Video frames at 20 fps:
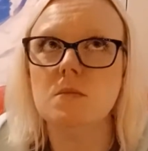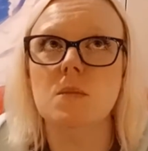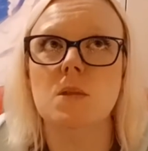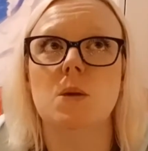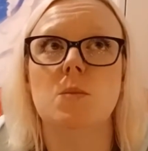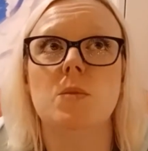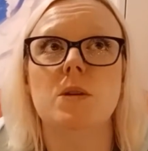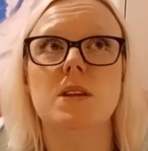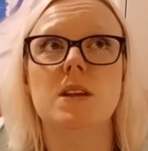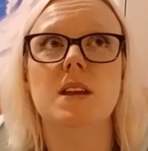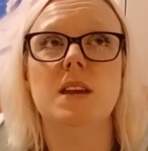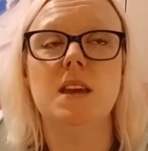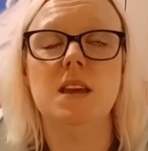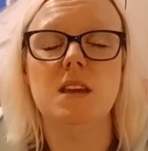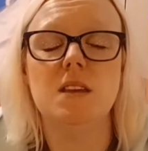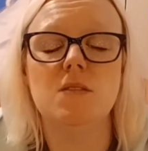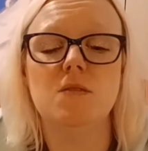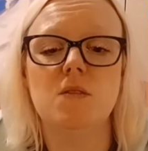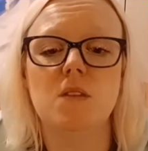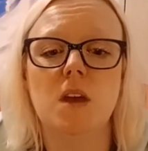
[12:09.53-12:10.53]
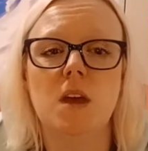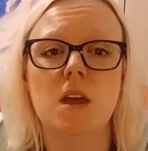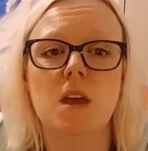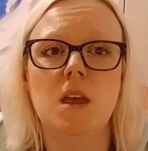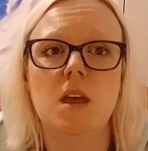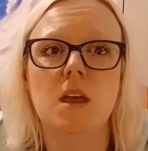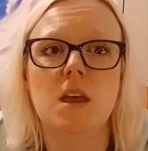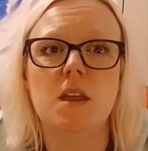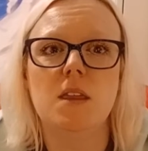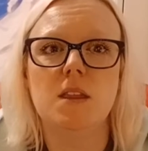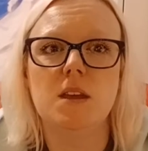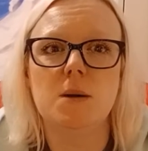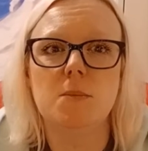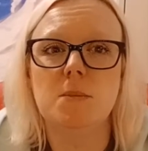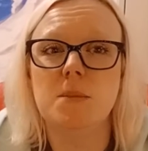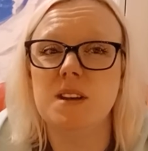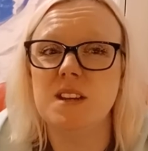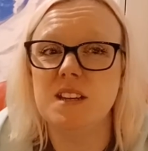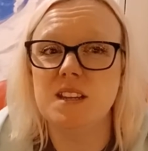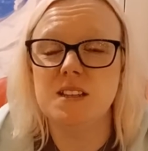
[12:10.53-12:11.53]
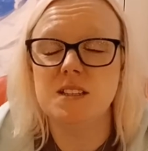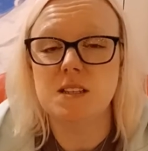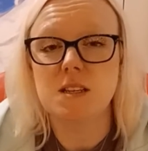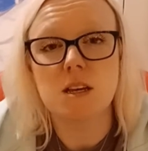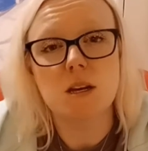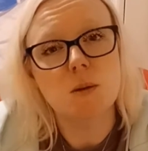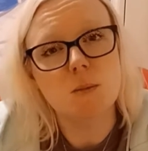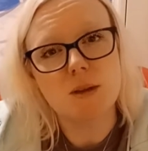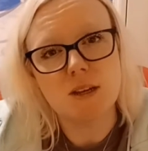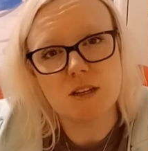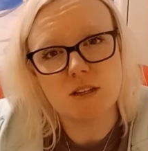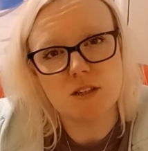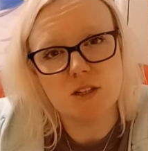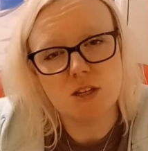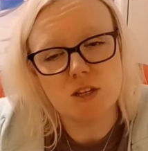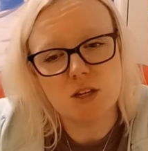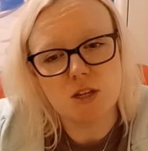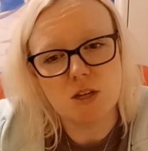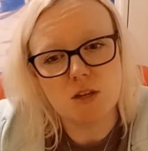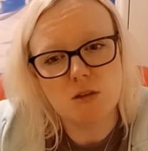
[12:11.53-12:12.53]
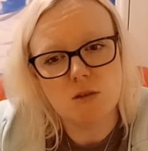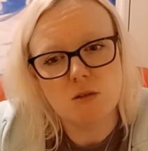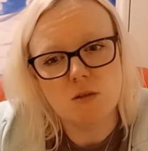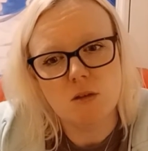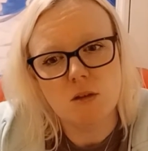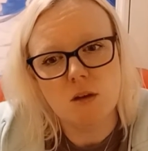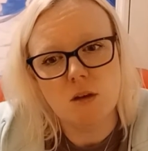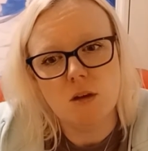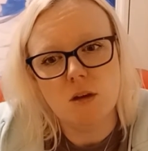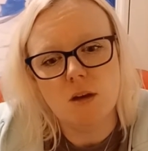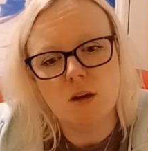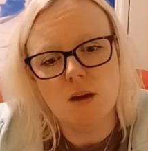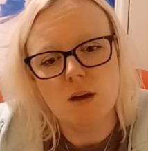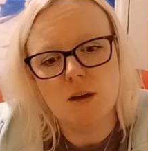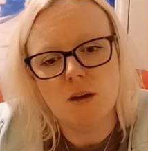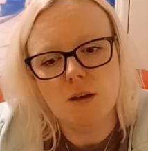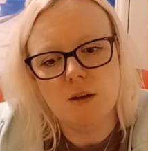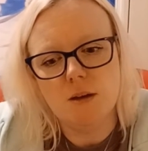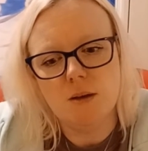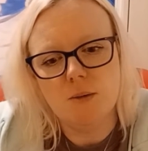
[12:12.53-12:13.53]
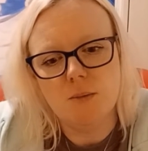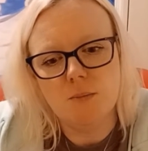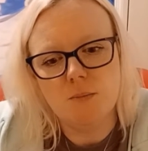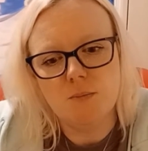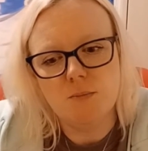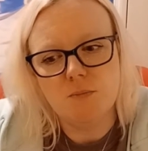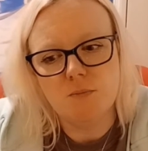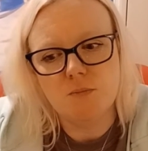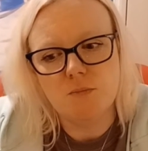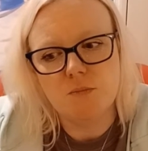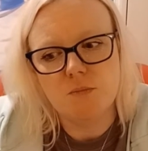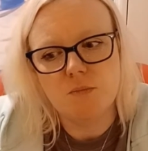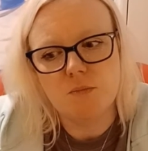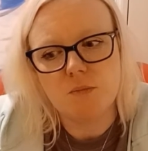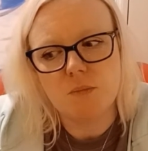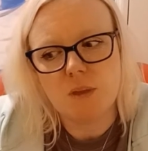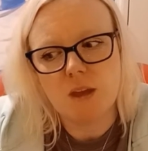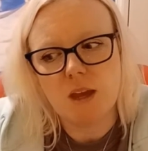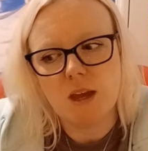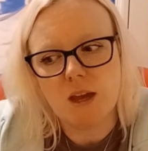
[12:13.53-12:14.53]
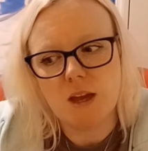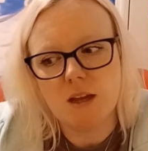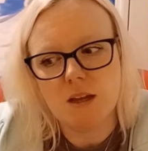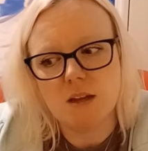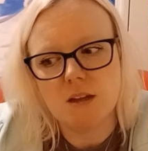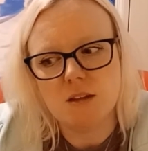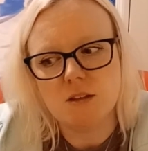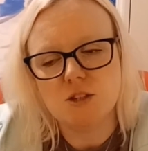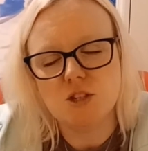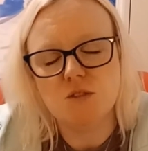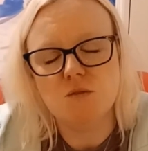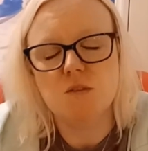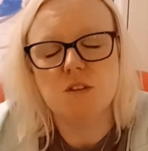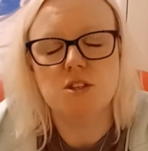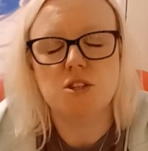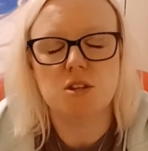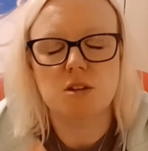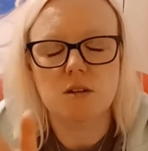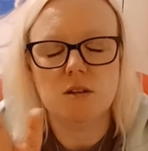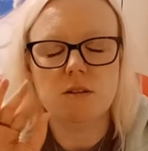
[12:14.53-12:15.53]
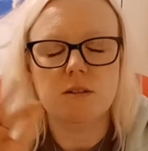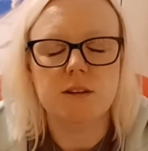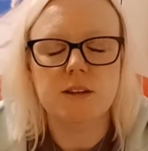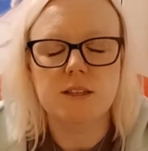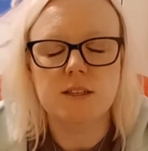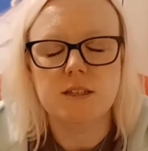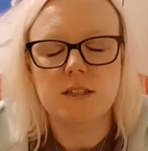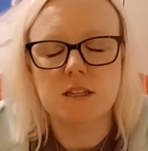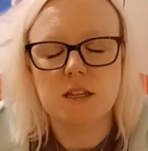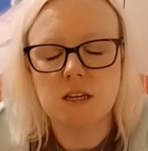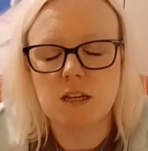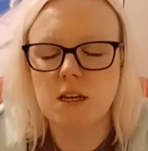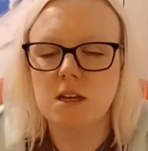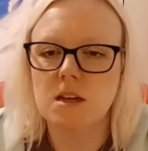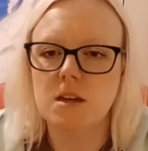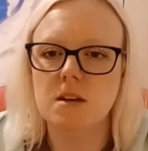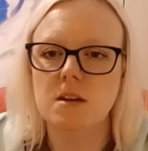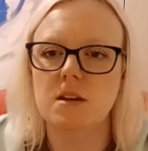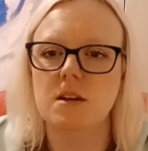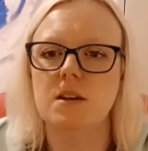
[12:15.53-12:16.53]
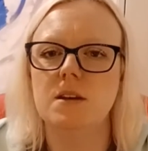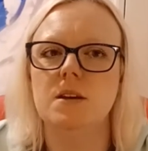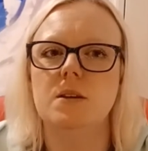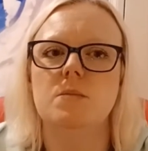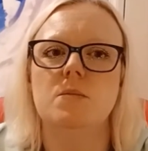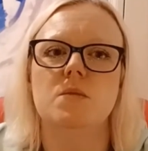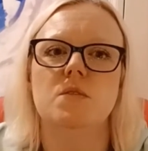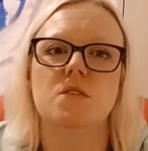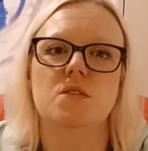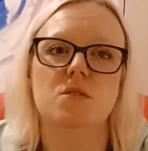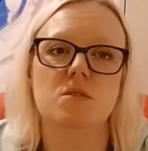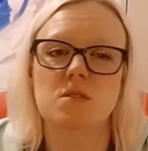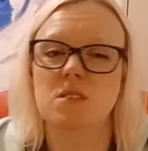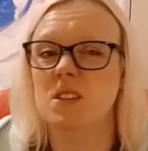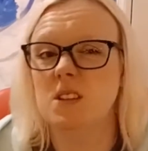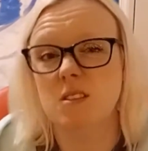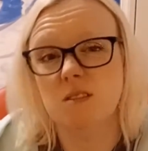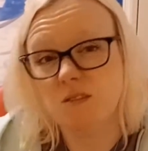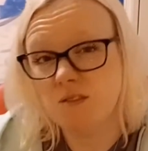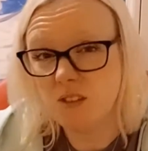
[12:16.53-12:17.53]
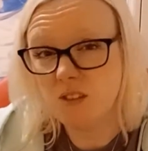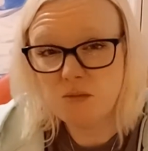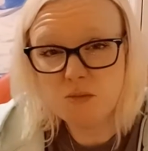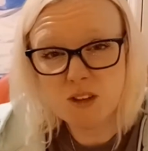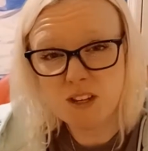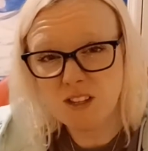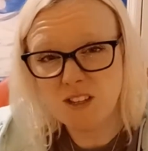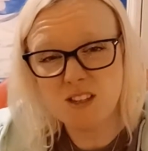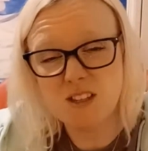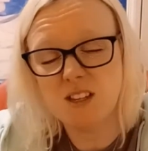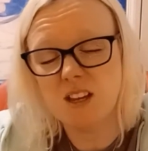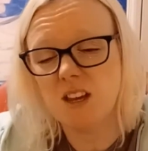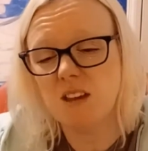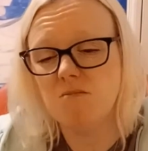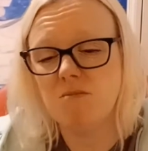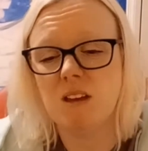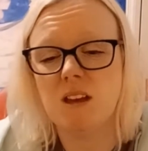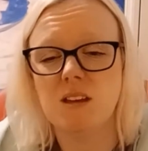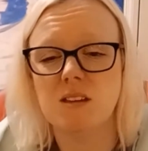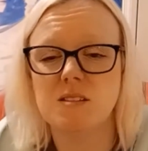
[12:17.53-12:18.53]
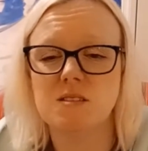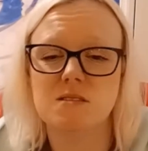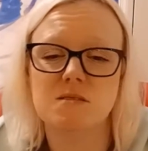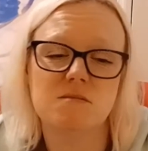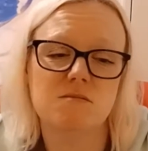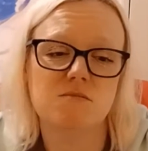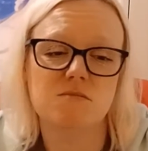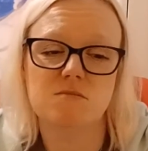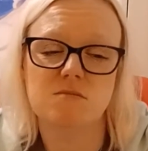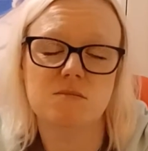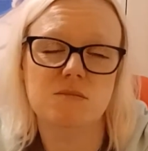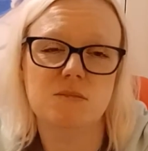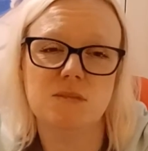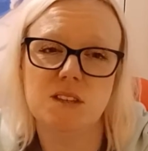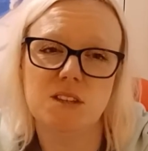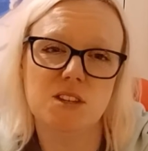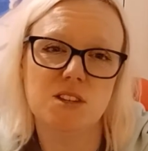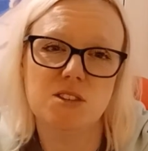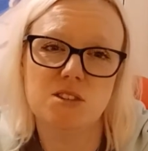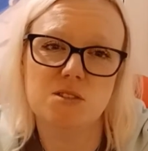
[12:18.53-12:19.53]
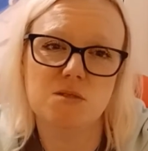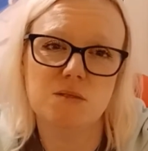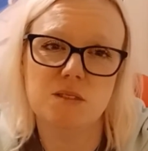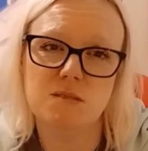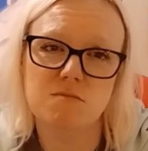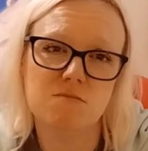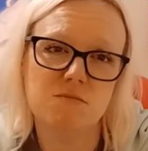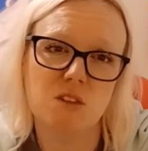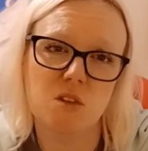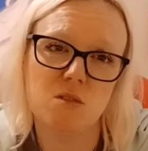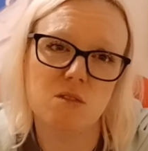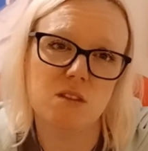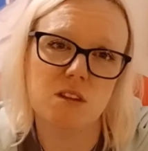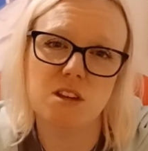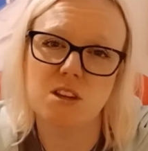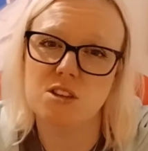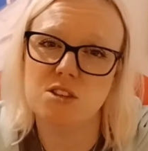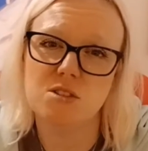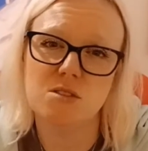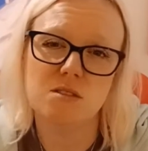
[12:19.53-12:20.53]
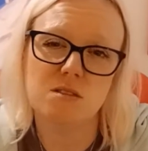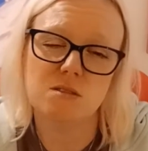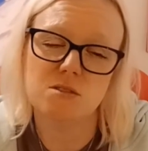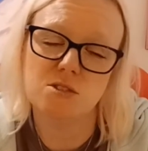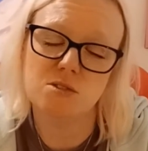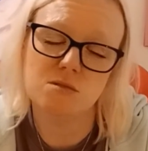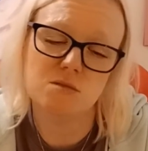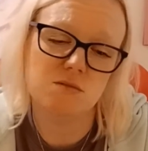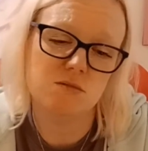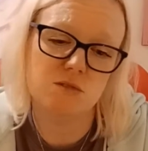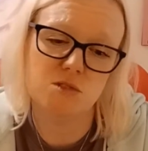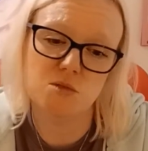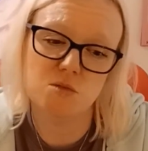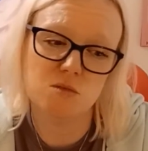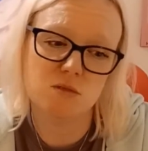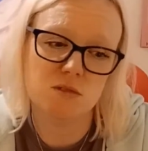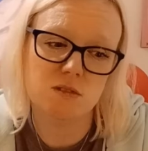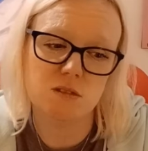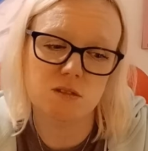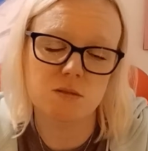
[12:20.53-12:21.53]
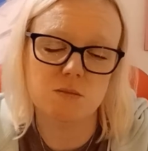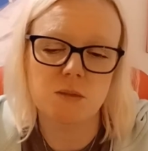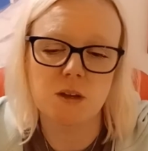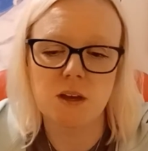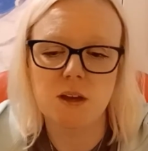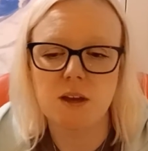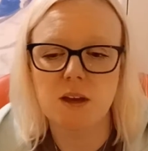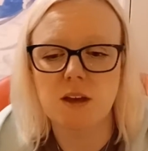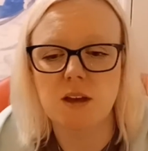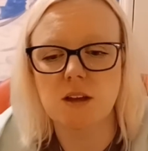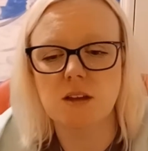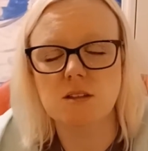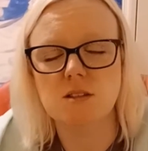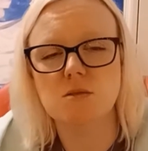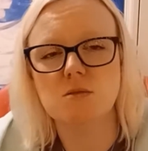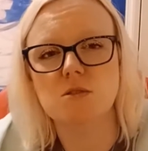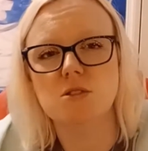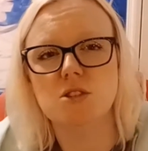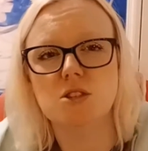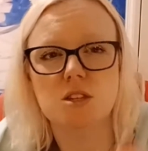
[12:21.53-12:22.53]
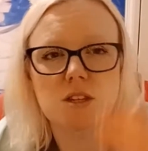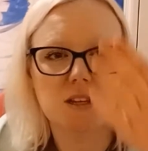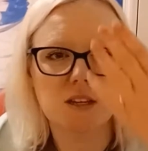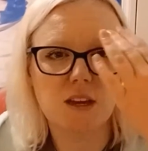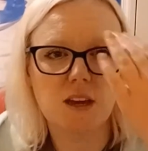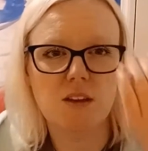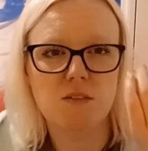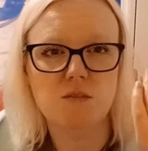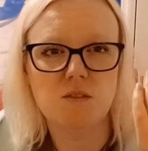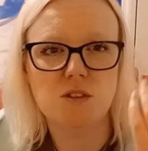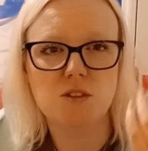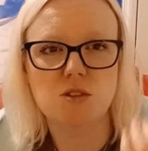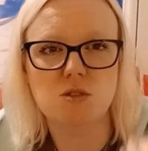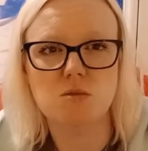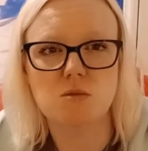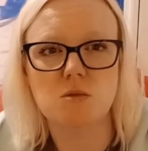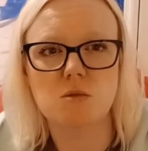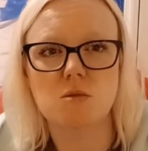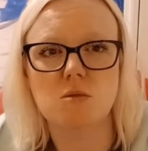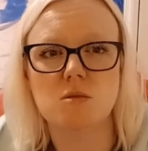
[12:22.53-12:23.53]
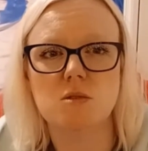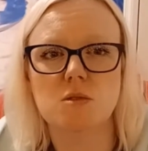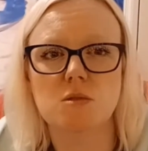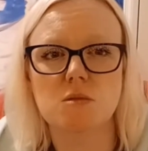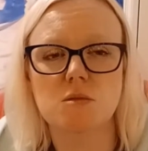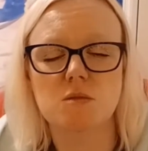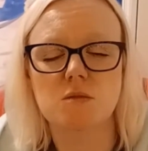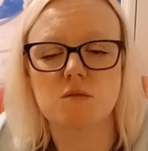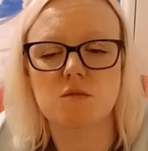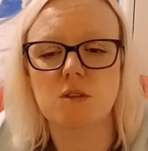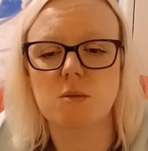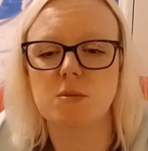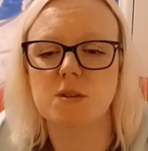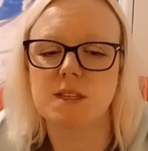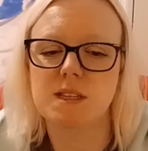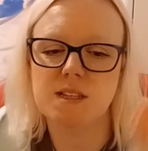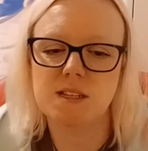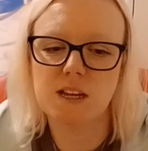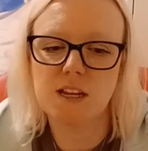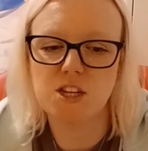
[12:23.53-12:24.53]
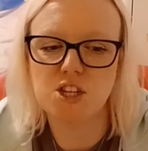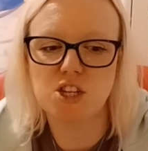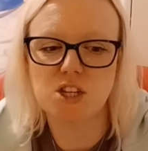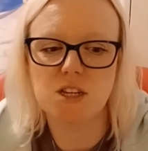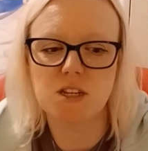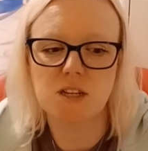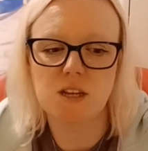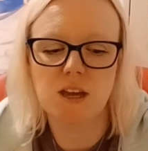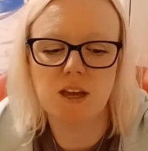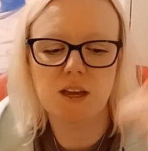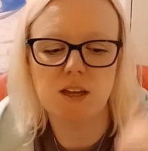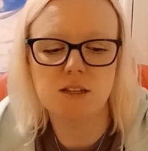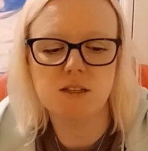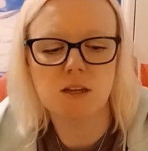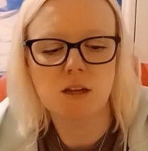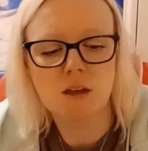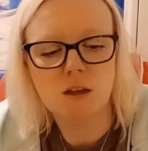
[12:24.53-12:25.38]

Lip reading: believe that money is coming to you, and you visualize for like 5 minutes a day max. You can do it longer, you can do it shorter time, as long as you can get a visual sort of representation in your head.